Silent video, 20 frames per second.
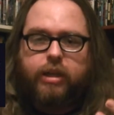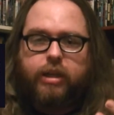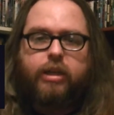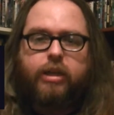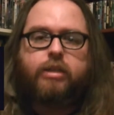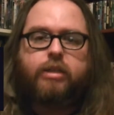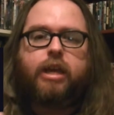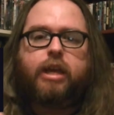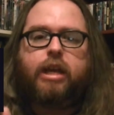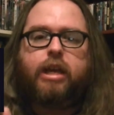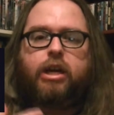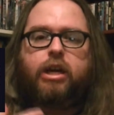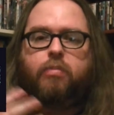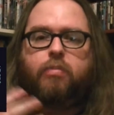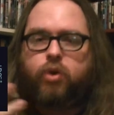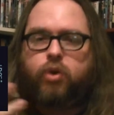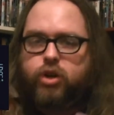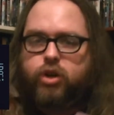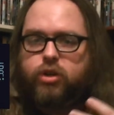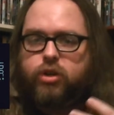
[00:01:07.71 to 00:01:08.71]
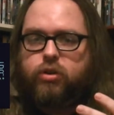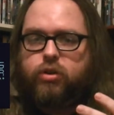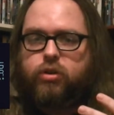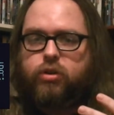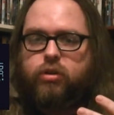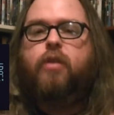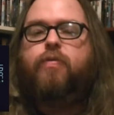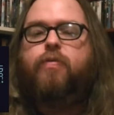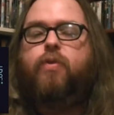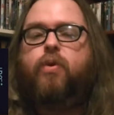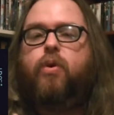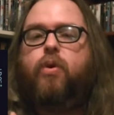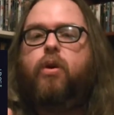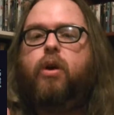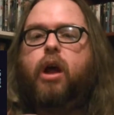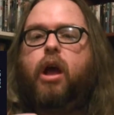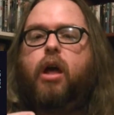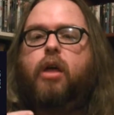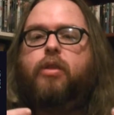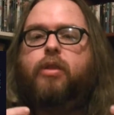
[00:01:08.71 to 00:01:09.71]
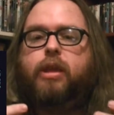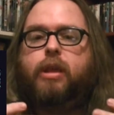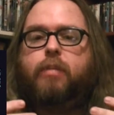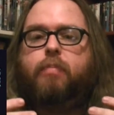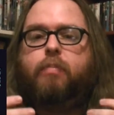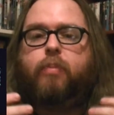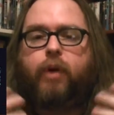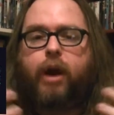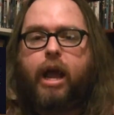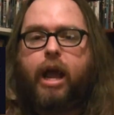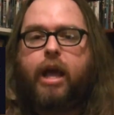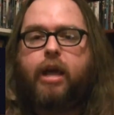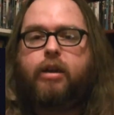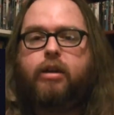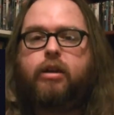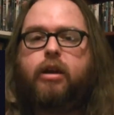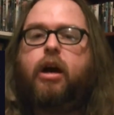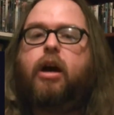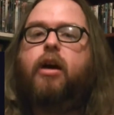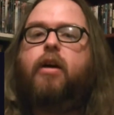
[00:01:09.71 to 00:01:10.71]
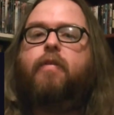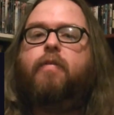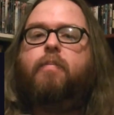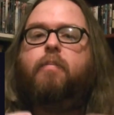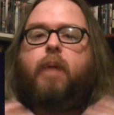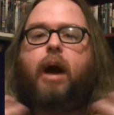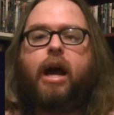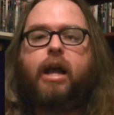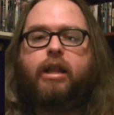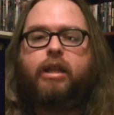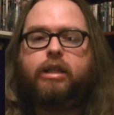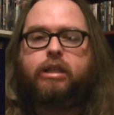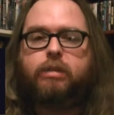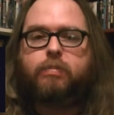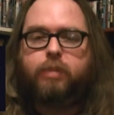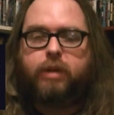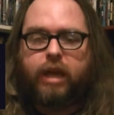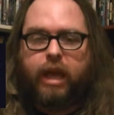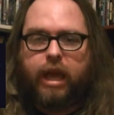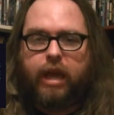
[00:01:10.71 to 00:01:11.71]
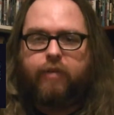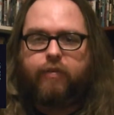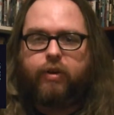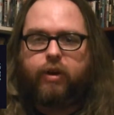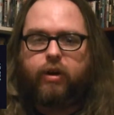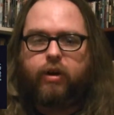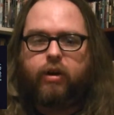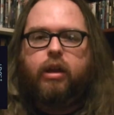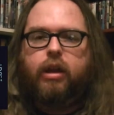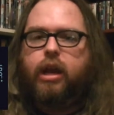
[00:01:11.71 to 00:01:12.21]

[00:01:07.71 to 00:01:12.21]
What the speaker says: It is a commercial for the brand of mindless behavior.